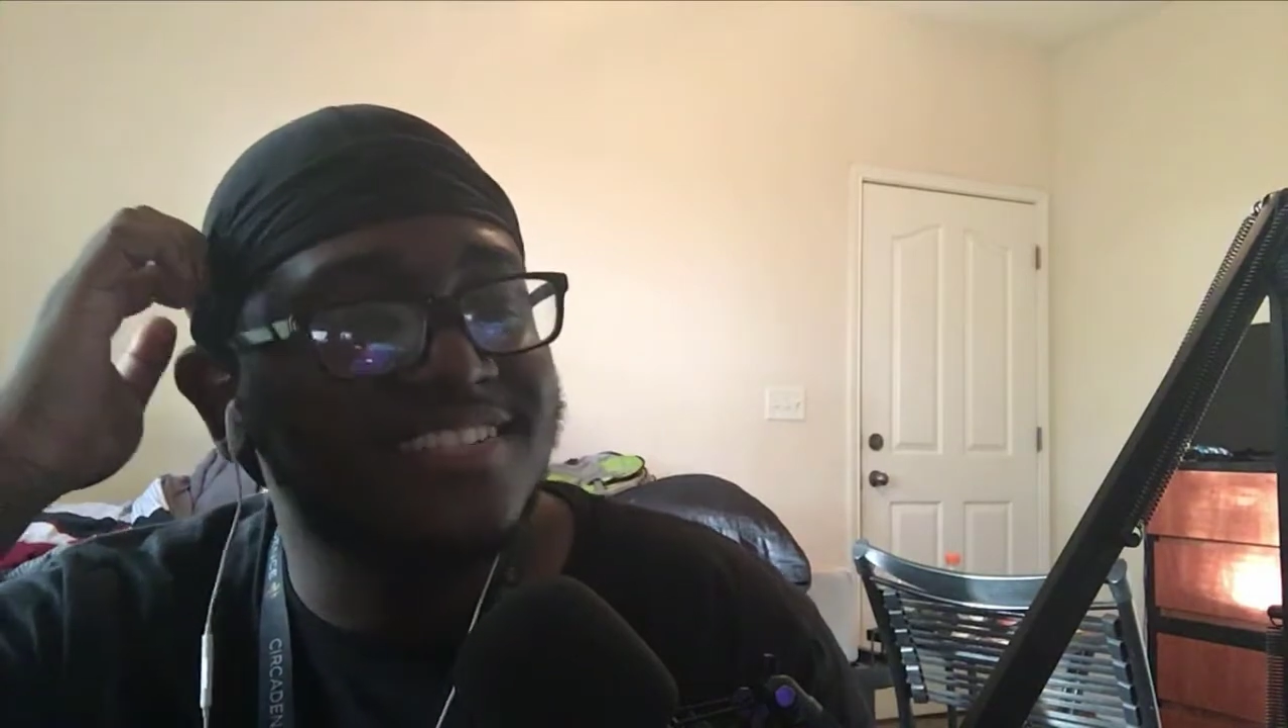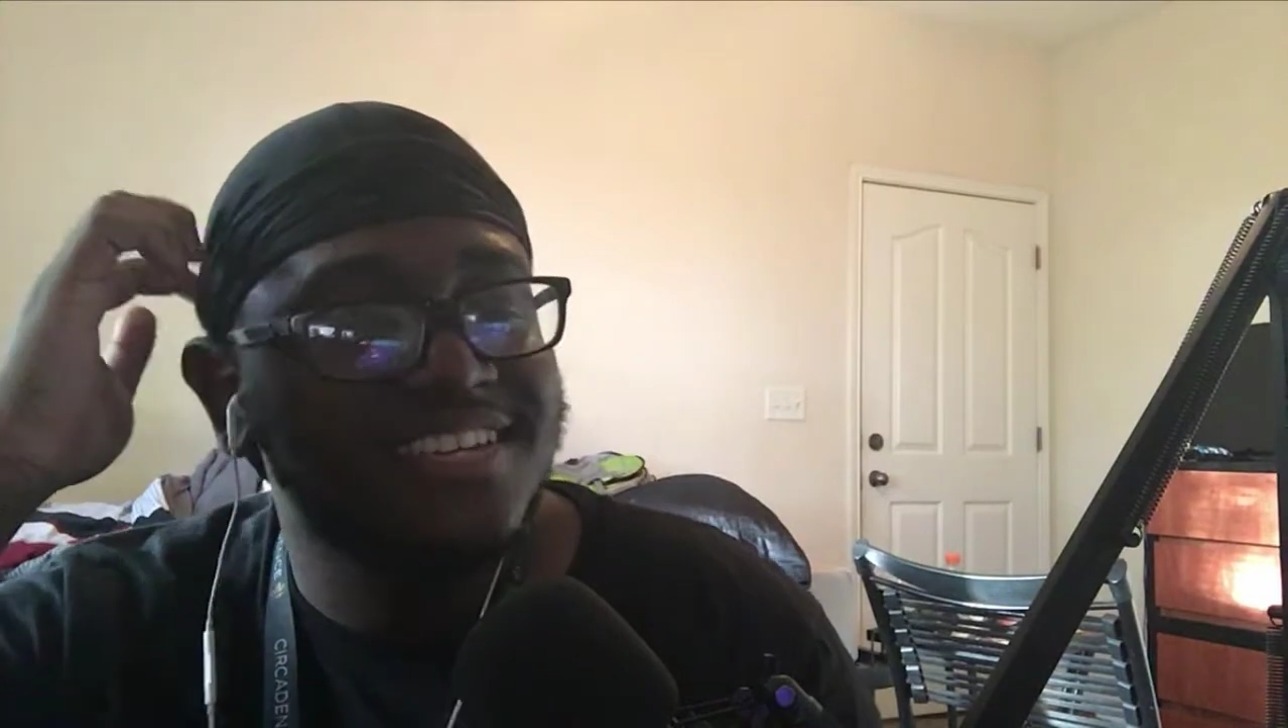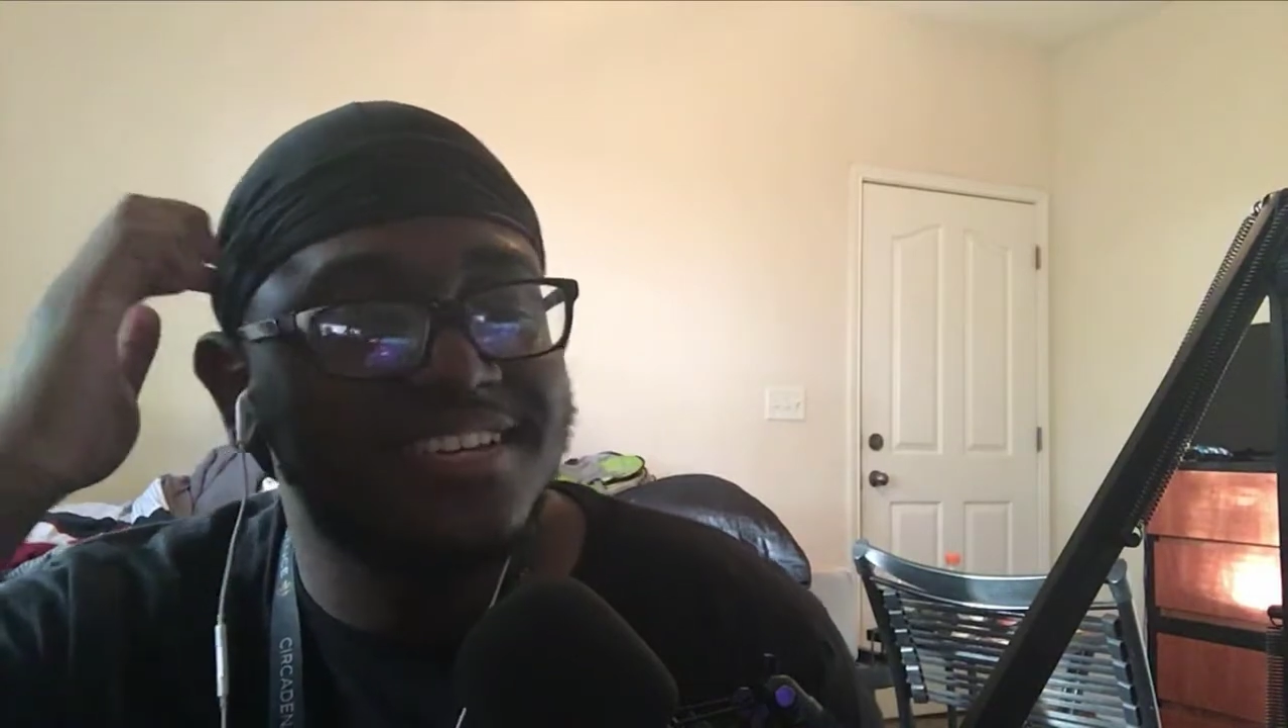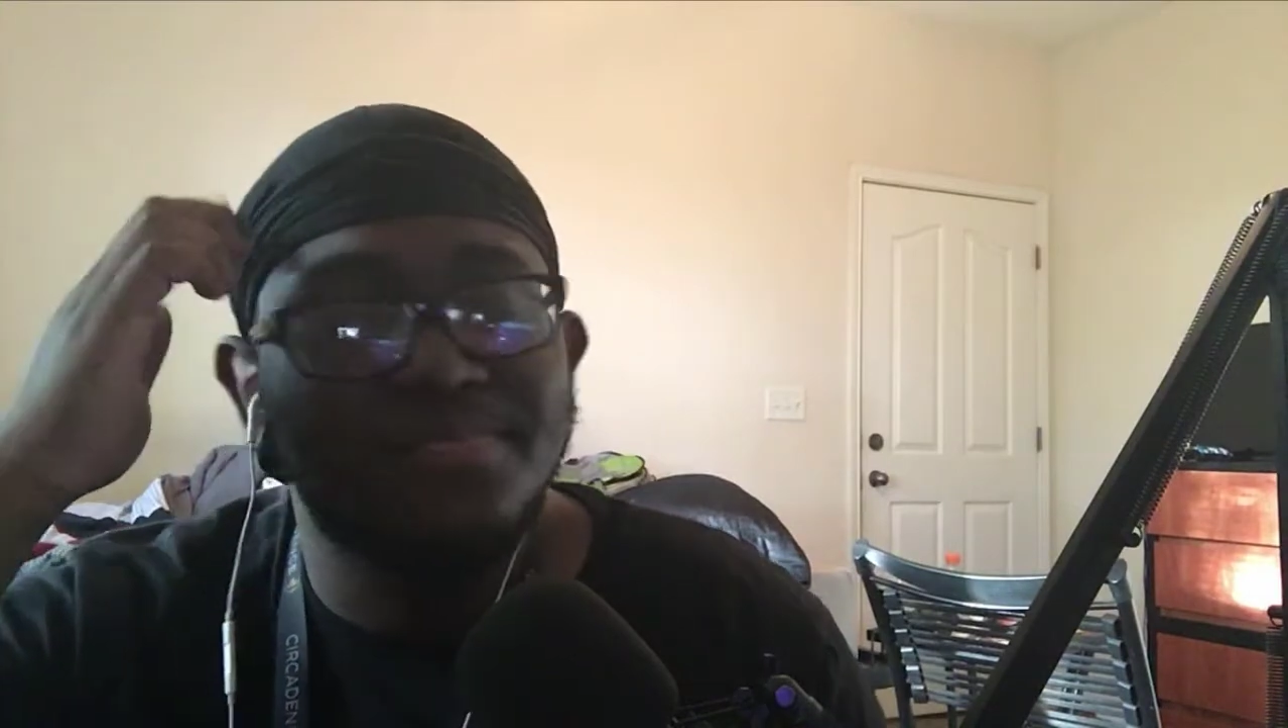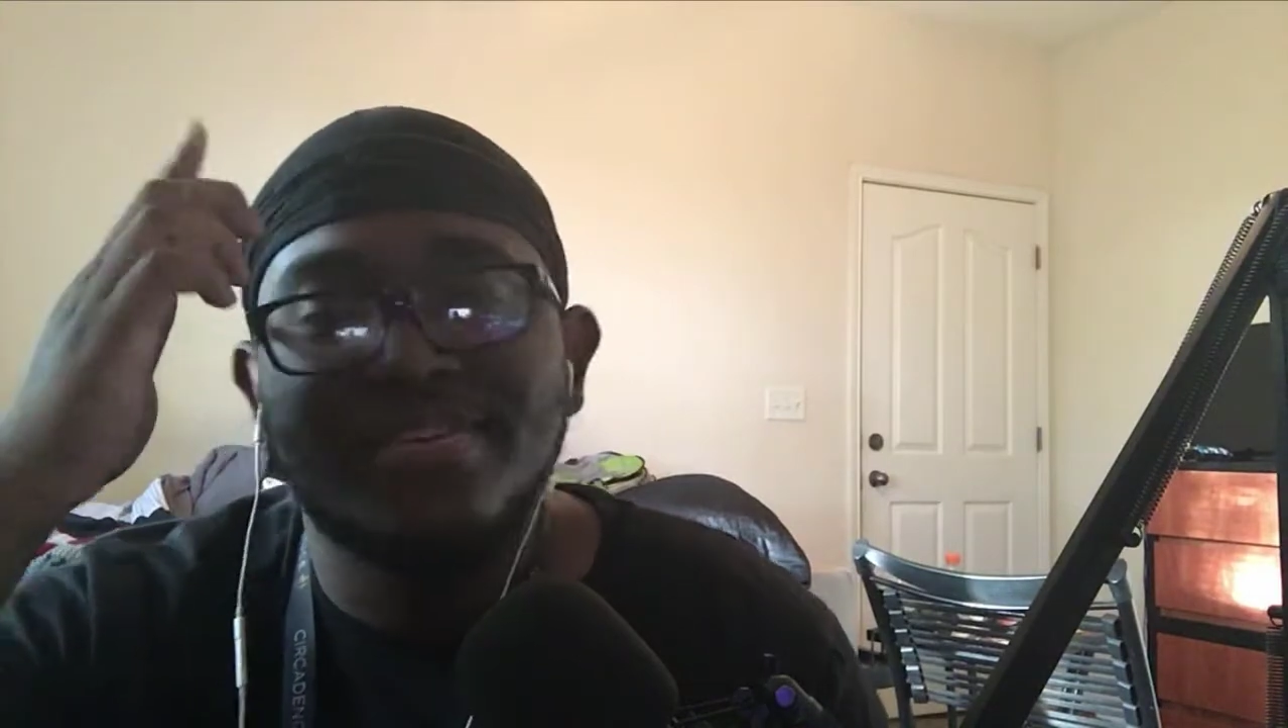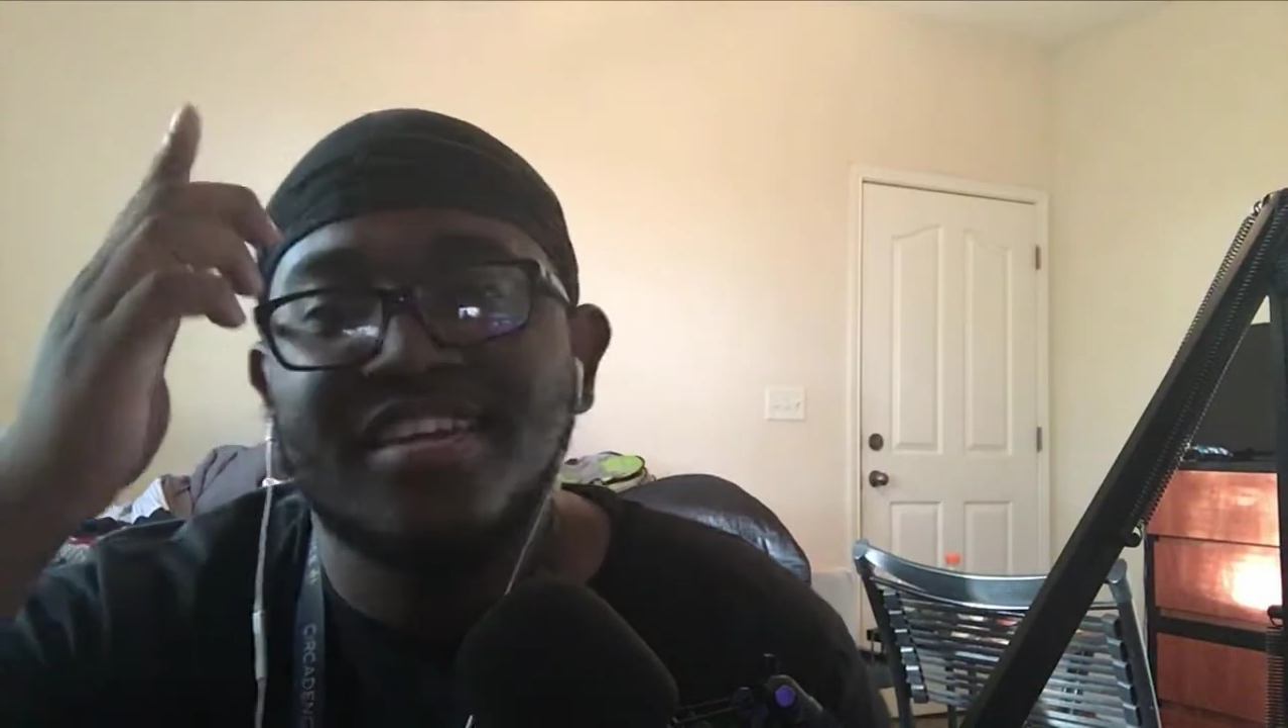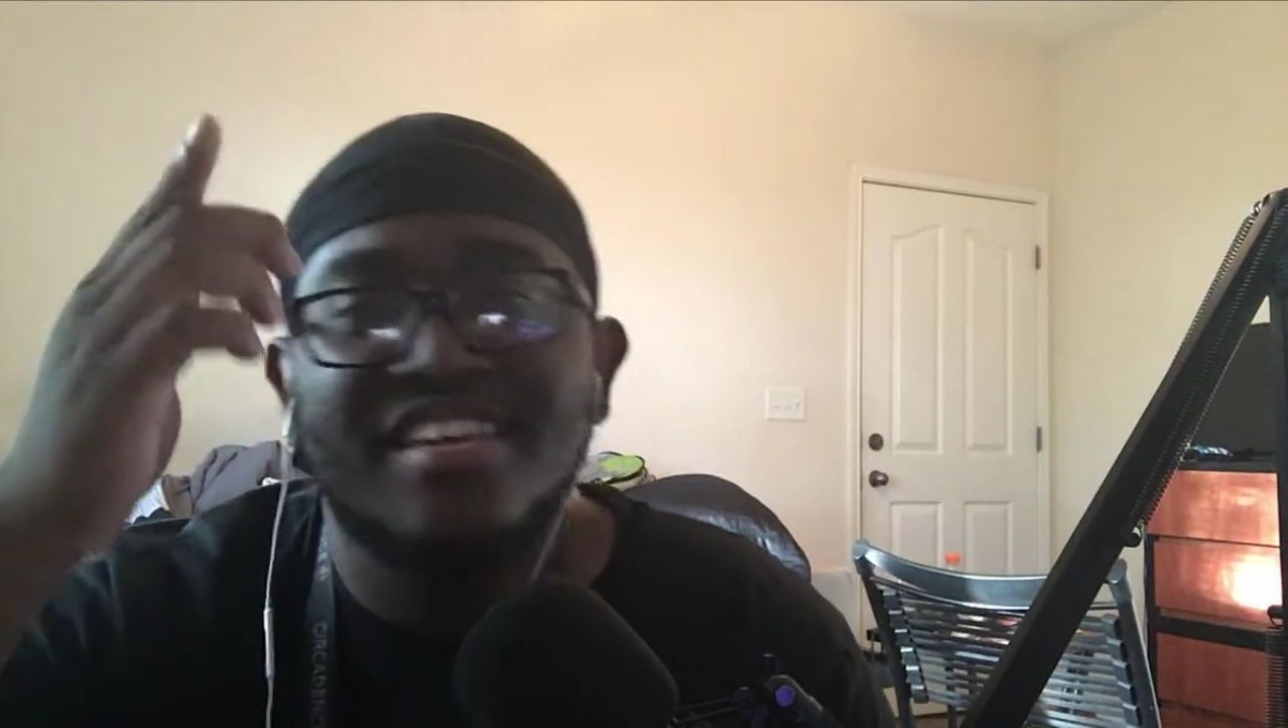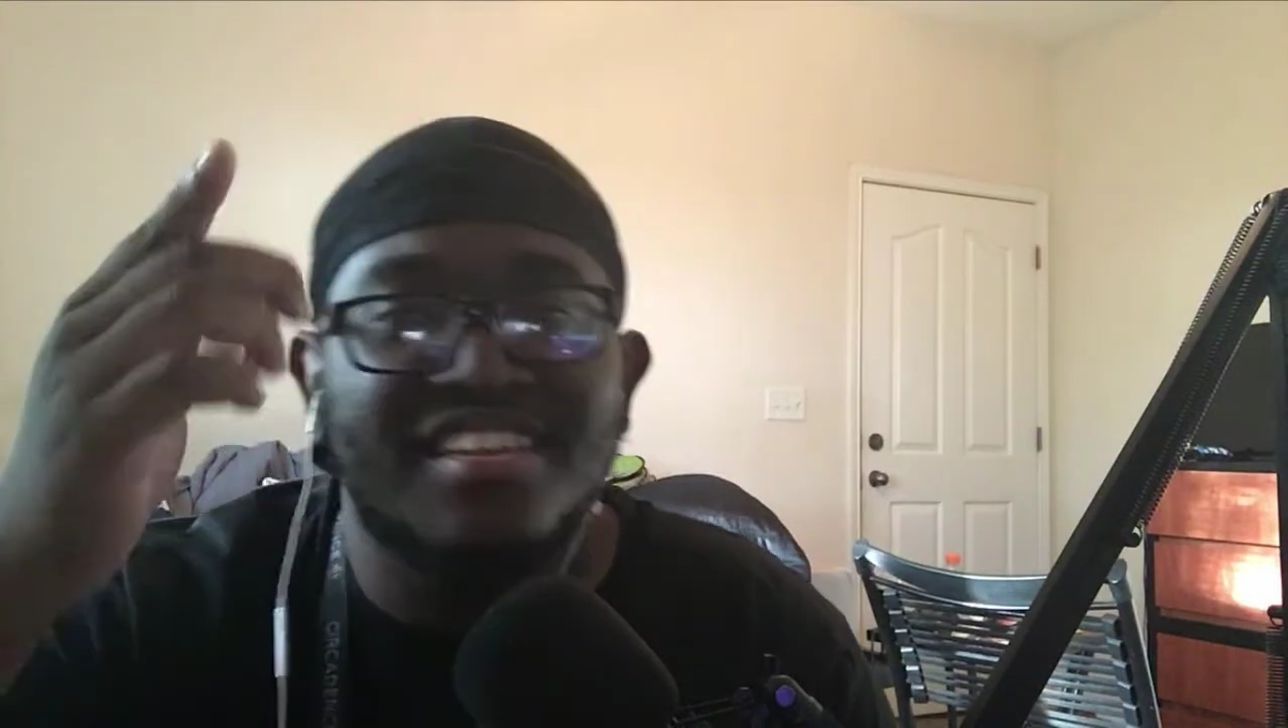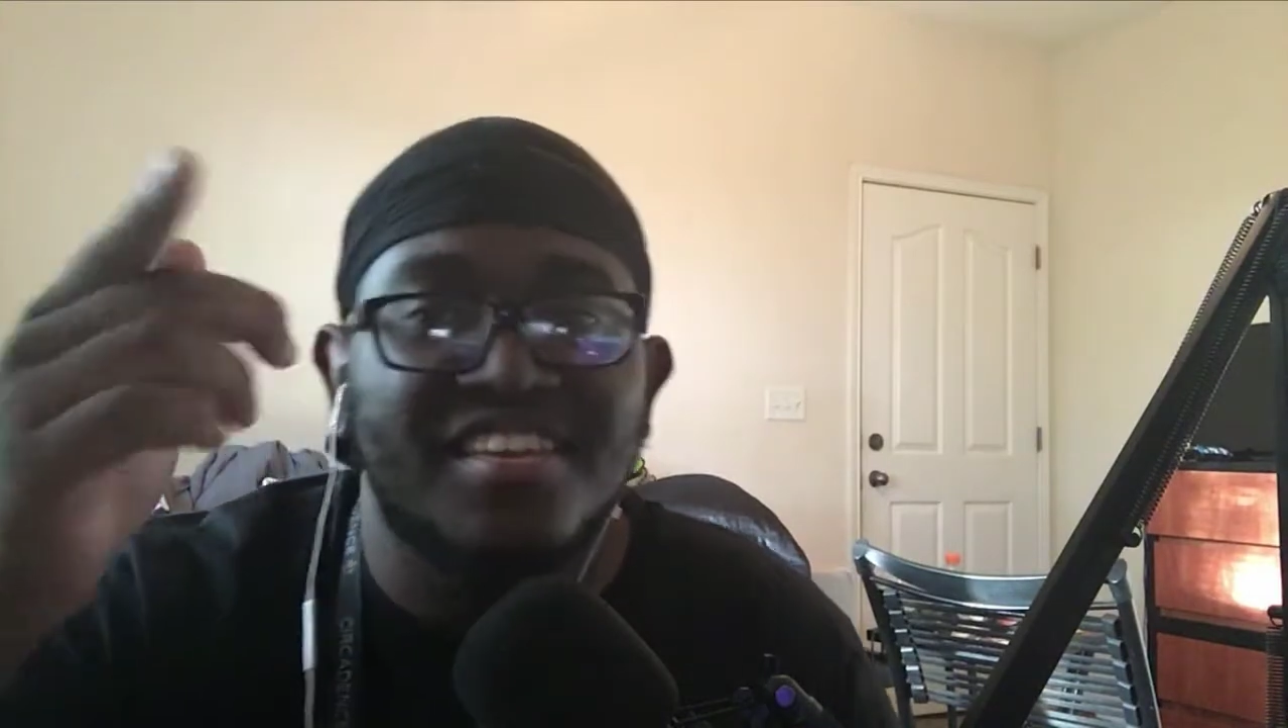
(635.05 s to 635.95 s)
in the beginning,